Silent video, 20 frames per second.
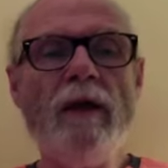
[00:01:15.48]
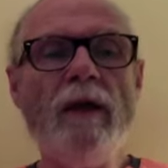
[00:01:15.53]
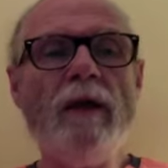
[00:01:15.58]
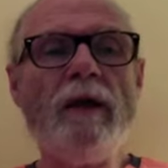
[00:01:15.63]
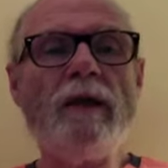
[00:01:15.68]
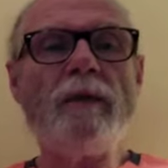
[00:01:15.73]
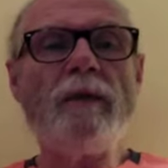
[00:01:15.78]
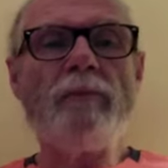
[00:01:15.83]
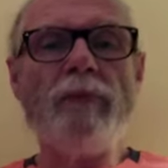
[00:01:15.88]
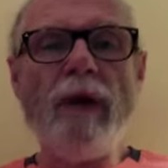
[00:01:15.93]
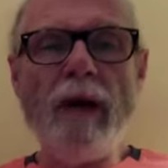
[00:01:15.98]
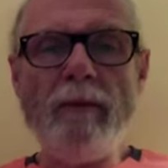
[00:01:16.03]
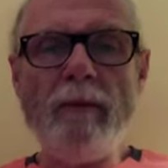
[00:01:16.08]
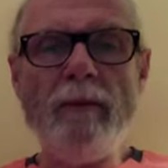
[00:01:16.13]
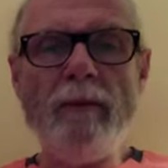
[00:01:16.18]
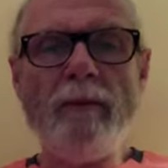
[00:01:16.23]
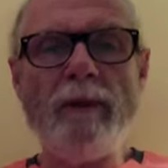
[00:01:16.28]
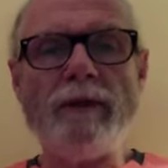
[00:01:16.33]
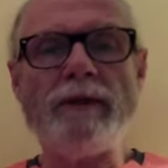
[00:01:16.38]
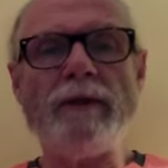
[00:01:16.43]
The
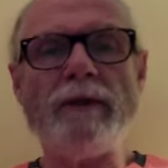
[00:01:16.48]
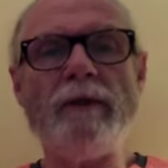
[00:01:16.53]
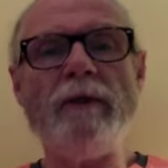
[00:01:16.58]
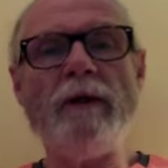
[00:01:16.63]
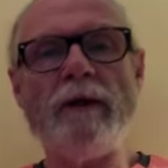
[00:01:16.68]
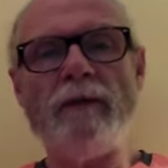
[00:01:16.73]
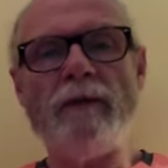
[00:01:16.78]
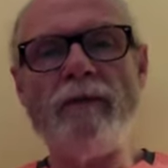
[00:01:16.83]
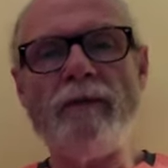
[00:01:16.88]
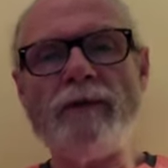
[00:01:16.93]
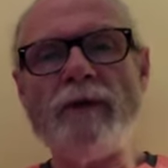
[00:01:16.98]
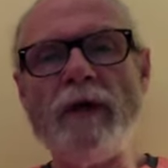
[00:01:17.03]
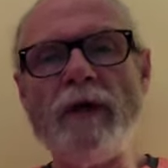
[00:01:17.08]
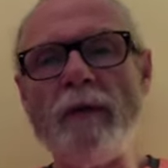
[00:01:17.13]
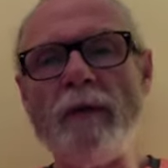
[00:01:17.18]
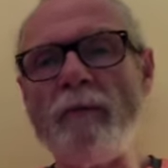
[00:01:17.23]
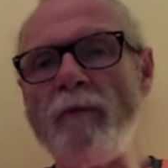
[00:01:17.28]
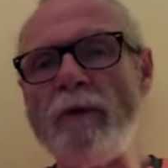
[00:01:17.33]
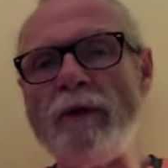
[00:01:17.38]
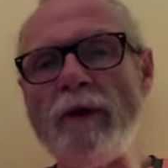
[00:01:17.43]
problem is a lot of the
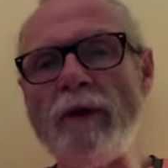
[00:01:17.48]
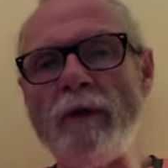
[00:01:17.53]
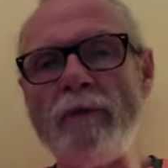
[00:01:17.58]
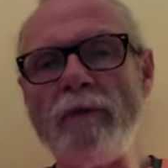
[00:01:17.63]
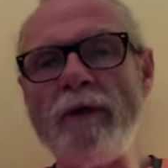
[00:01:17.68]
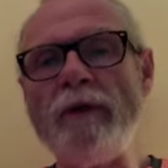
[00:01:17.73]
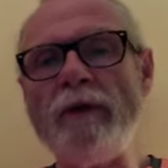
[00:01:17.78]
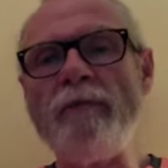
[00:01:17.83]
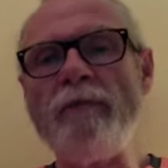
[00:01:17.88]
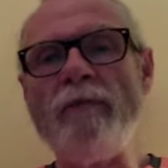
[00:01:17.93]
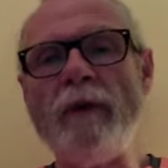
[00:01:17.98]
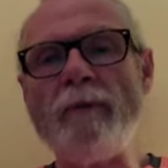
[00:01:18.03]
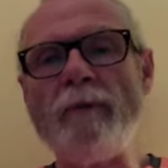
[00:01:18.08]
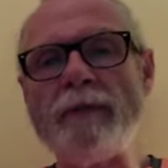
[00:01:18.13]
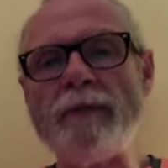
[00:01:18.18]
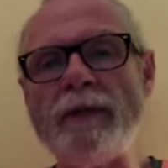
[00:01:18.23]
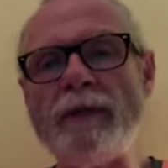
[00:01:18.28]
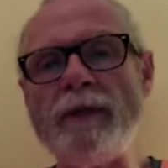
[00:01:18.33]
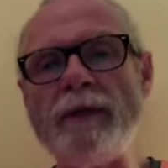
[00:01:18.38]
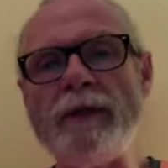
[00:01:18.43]
time we don't live up
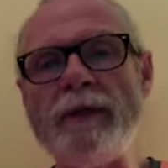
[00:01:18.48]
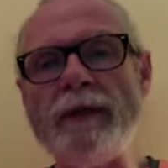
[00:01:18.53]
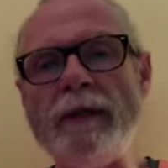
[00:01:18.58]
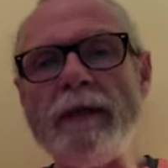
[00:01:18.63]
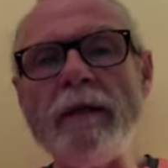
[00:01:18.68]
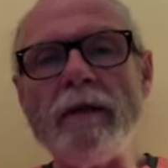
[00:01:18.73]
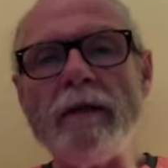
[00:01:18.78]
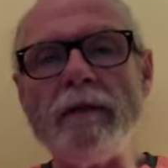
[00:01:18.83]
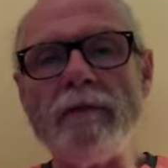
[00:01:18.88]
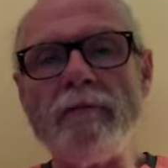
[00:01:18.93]
to the deal.